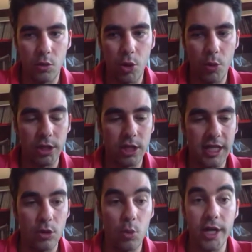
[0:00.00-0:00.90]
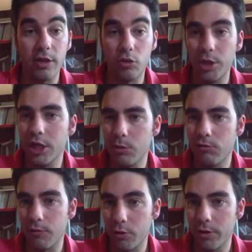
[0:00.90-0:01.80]
we want that the wine is
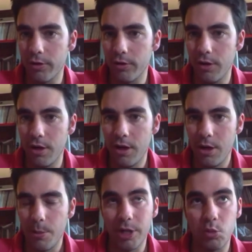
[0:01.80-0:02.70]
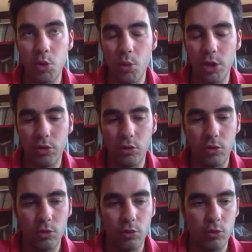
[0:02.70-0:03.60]
drinkable, of course, but we want you
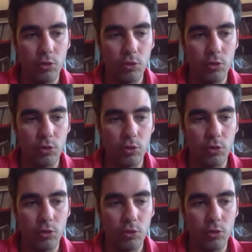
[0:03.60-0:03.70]
to